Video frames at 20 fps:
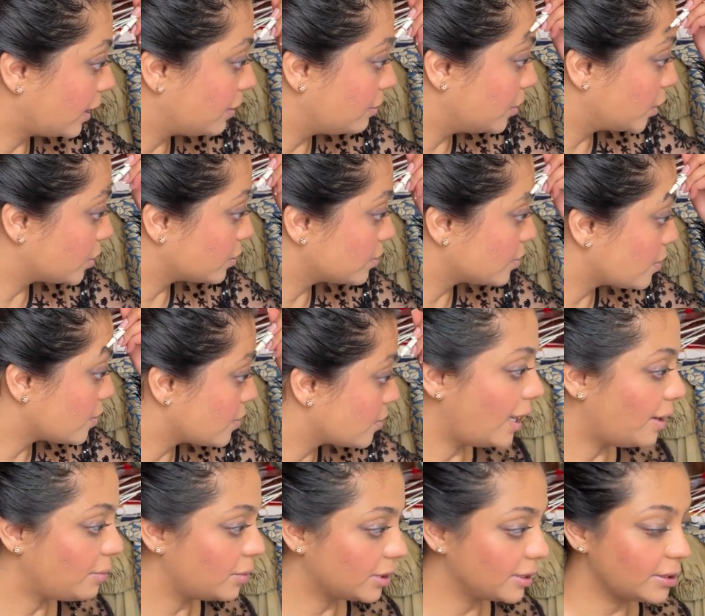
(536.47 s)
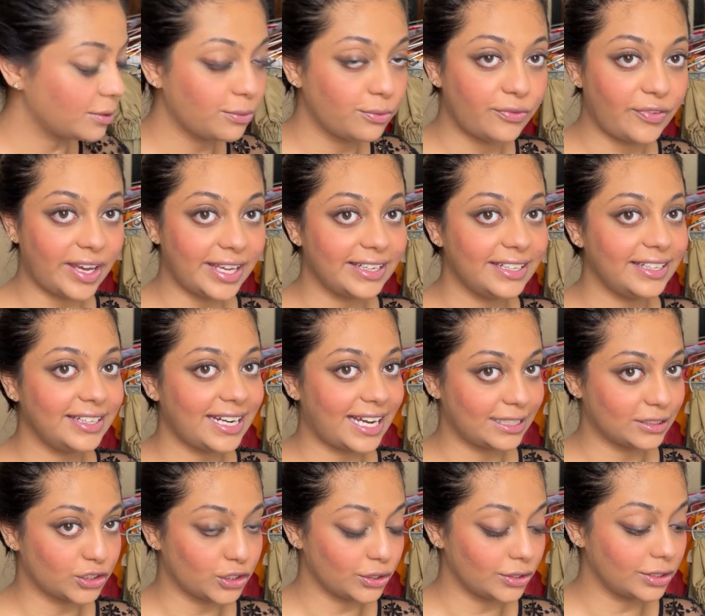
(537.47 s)
eyebrows. I want a very
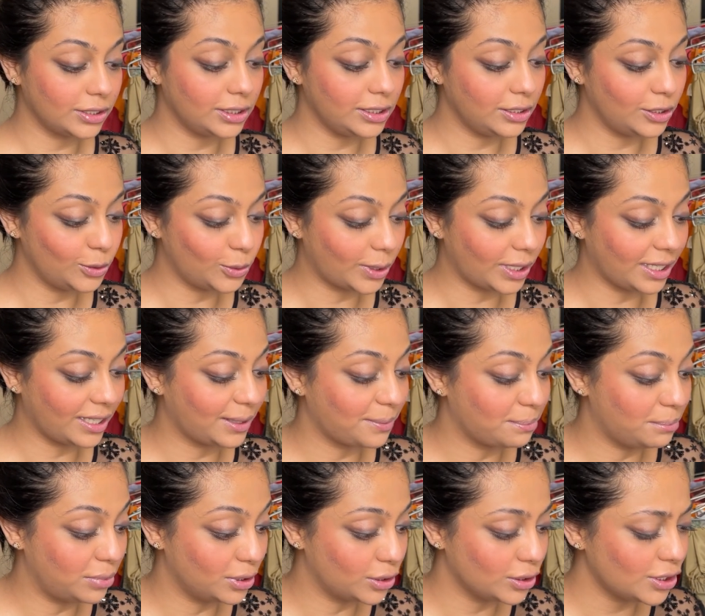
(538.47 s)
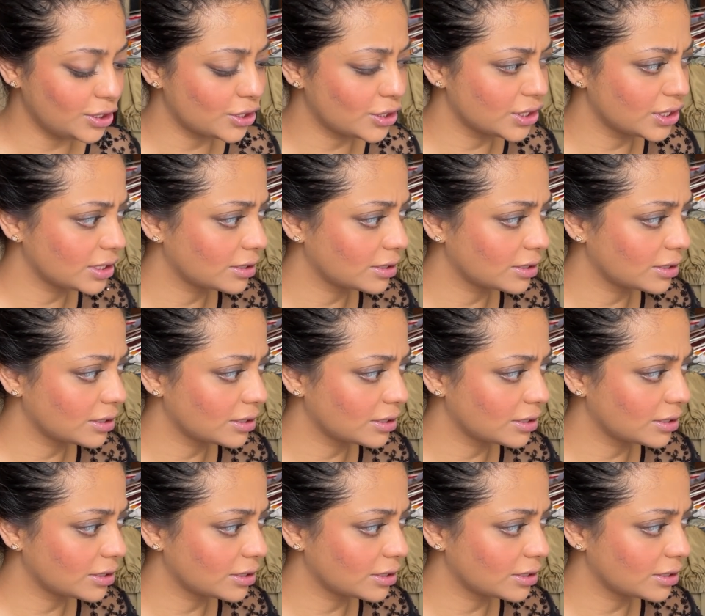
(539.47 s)
natural looking bush.